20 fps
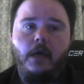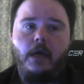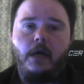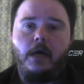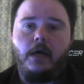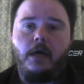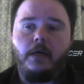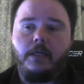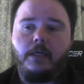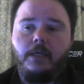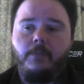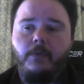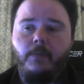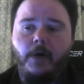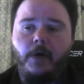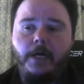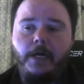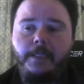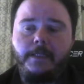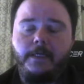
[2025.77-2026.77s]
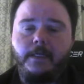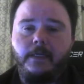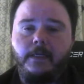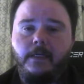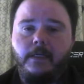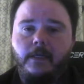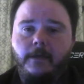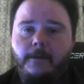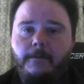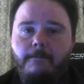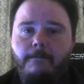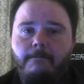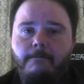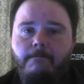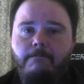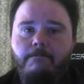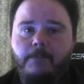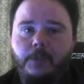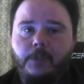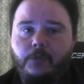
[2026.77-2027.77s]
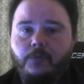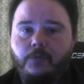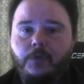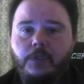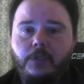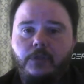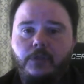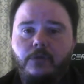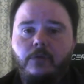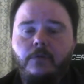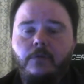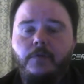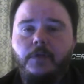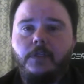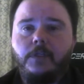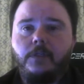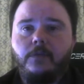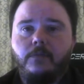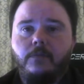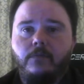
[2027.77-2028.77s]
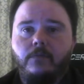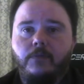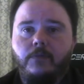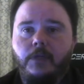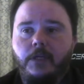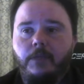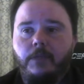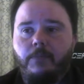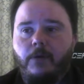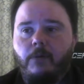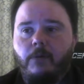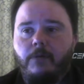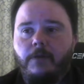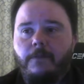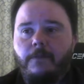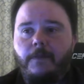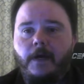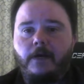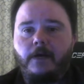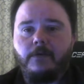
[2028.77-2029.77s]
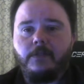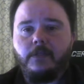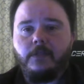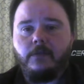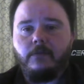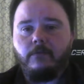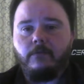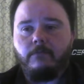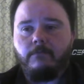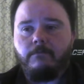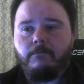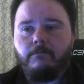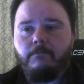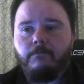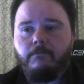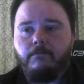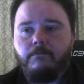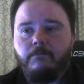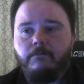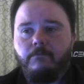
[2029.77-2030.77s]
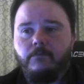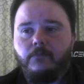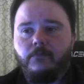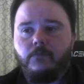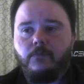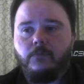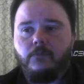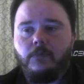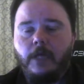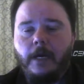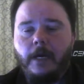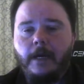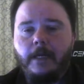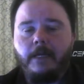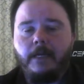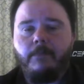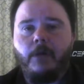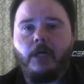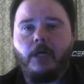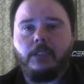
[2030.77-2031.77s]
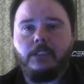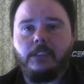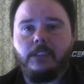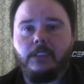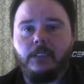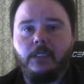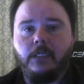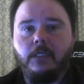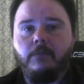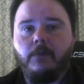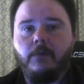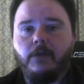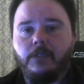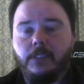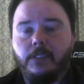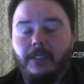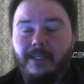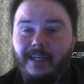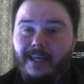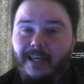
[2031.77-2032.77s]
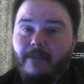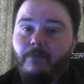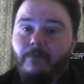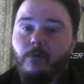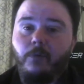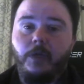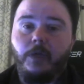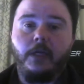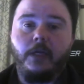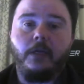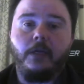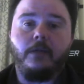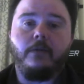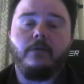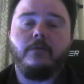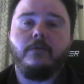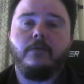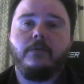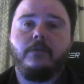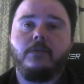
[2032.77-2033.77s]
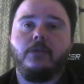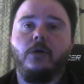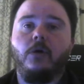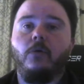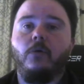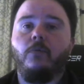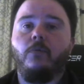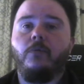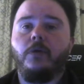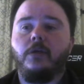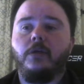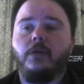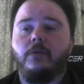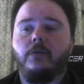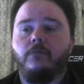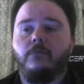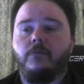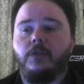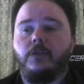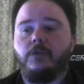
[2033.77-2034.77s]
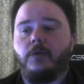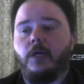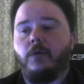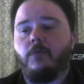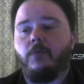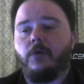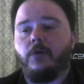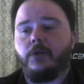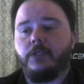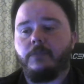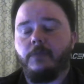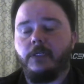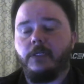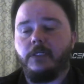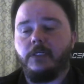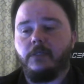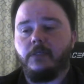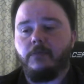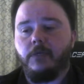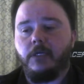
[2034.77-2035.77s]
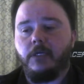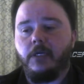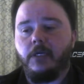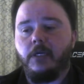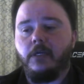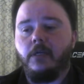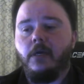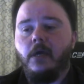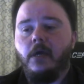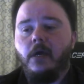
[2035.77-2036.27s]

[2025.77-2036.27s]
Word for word: Uh, keep in mind that between the two of us, we get probably a thousand uh, inboxes and emails in a given weekend. So we we try to work as much as we can.